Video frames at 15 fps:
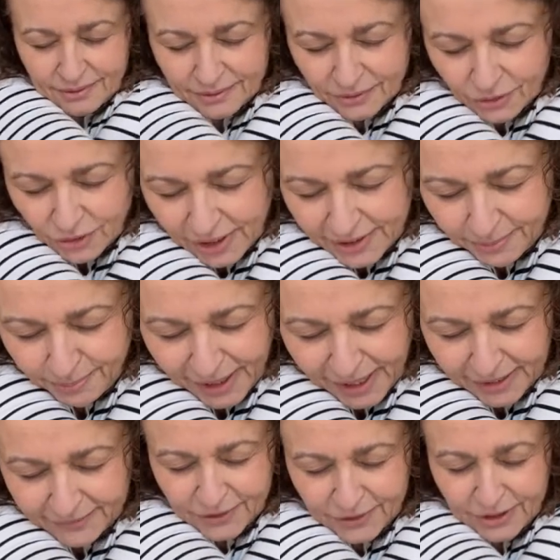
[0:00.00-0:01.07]
Try the
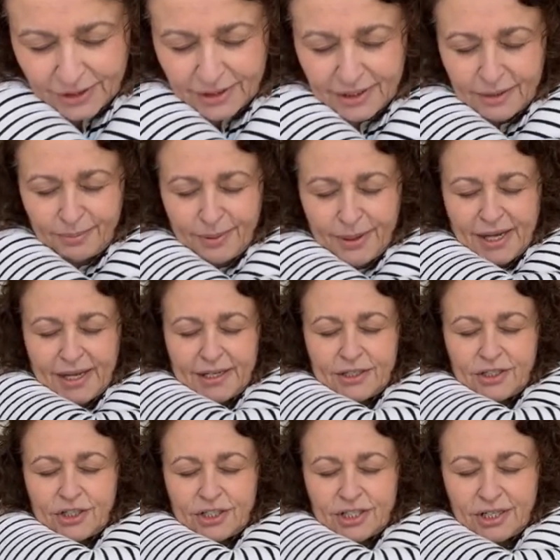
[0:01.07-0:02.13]
pat if you don't like the pat. And
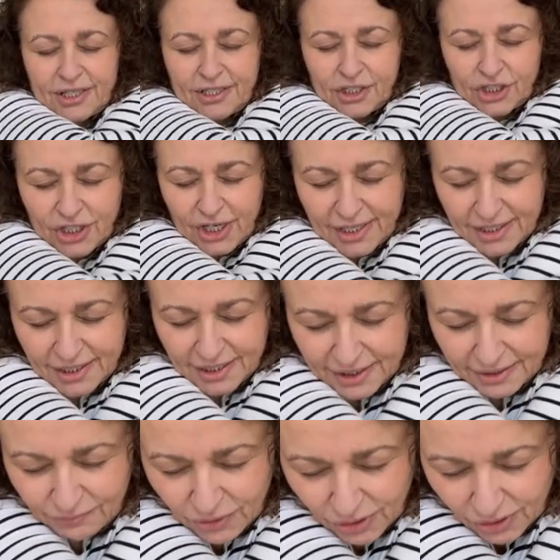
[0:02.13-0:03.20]
just like
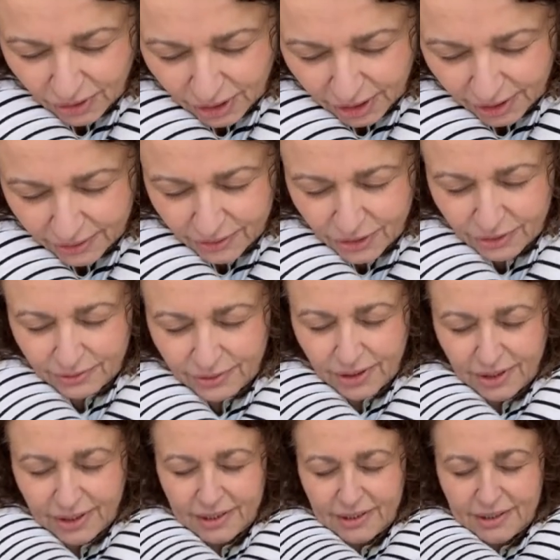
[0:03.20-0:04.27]
gently rock, close your
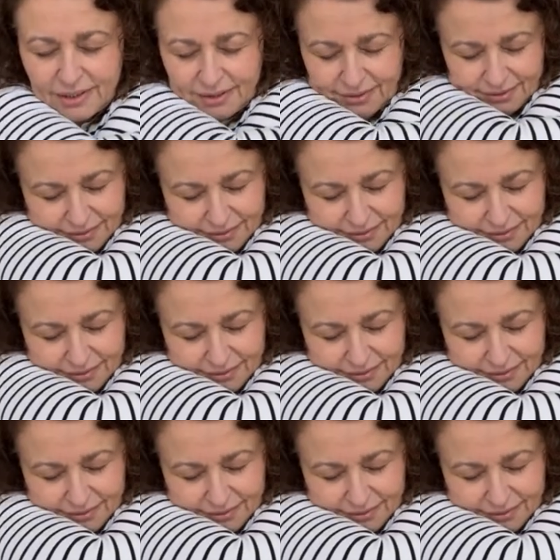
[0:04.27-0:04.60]
eyes.